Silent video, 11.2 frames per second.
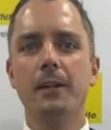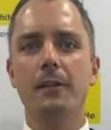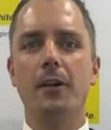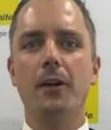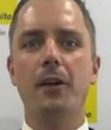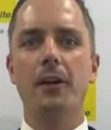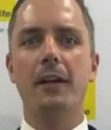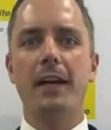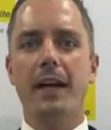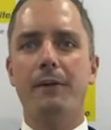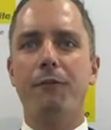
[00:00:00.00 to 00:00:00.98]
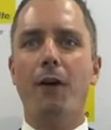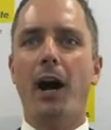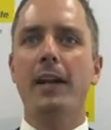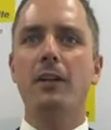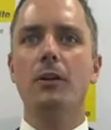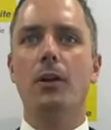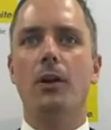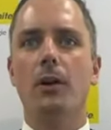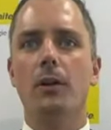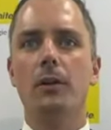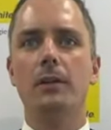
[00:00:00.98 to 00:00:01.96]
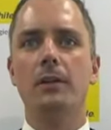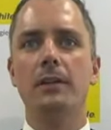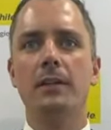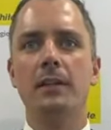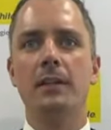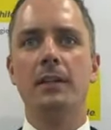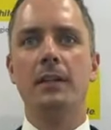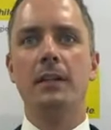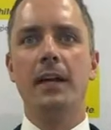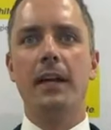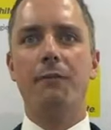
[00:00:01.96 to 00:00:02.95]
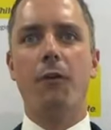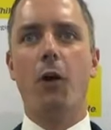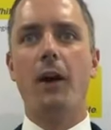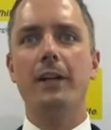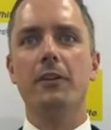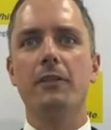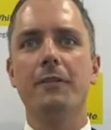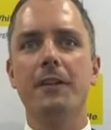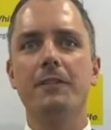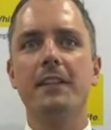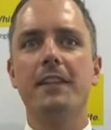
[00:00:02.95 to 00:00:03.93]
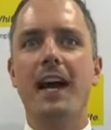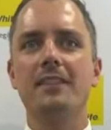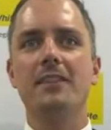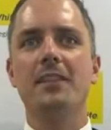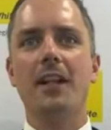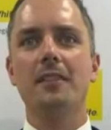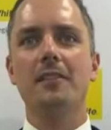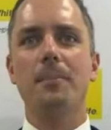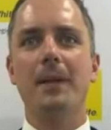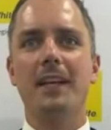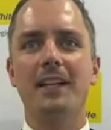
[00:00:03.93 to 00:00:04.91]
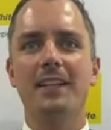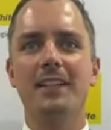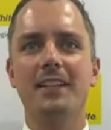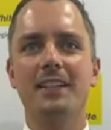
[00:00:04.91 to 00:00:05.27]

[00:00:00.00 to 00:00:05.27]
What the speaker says: Third and final call at $450,000 a bid.